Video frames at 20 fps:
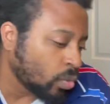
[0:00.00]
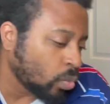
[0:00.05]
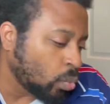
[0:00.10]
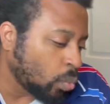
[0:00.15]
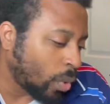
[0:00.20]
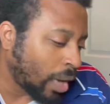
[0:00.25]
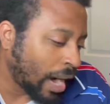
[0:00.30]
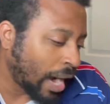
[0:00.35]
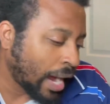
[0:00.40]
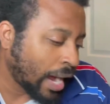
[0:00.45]

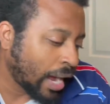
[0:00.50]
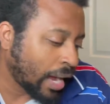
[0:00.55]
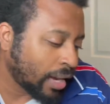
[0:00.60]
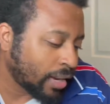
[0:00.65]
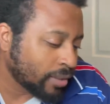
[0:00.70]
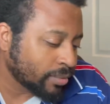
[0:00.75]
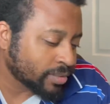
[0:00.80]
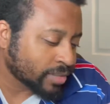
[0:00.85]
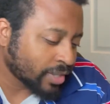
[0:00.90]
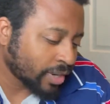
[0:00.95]
why,
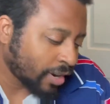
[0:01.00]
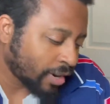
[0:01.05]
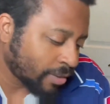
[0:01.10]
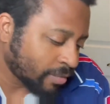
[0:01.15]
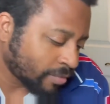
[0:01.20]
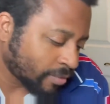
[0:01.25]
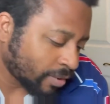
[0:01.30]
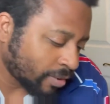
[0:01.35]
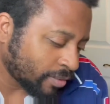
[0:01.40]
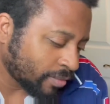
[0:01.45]
oh, sorry,
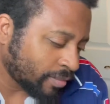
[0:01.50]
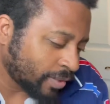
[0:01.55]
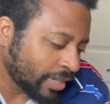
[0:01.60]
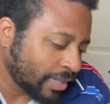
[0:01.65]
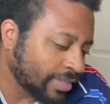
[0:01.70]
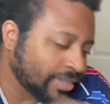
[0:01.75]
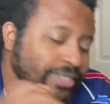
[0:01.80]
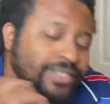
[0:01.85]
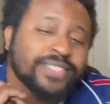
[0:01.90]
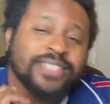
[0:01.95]
wrong
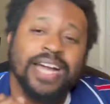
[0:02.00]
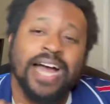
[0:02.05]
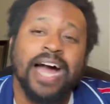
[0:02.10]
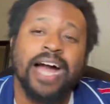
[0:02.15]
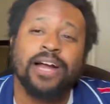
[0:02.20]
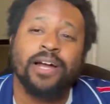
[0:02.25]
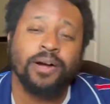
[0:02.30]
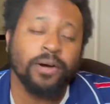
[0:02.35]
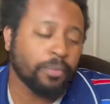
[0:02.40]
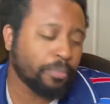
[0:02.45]
one.
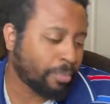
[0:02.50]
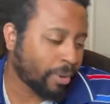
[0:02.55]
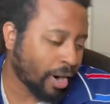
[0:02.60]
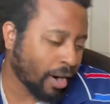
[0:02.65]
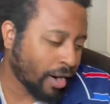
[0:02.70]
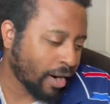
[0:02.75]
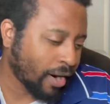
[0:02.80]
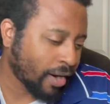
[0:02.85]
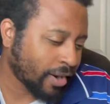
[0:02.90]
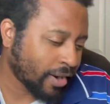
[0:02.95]
Taco
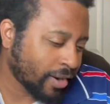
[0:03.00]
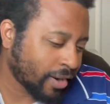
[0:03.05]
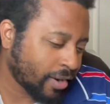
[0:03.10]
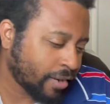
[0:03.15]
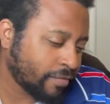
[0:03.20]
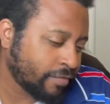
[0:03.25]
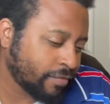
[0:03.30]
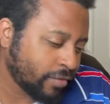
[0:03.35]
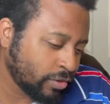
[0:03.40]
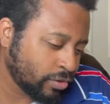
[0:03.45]
Bar
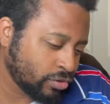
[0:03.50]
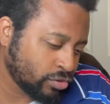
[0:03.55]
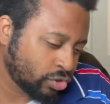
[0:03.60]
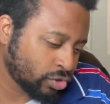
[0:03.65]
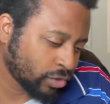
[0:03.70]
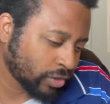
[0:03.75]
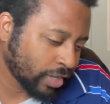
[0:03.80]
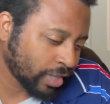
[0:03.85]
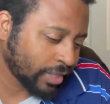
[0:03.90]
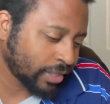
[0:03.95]
Food
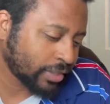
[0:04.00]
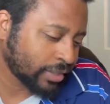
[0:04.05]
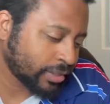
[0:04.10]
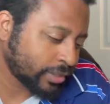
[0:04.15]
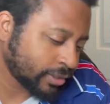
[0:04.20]
Truck.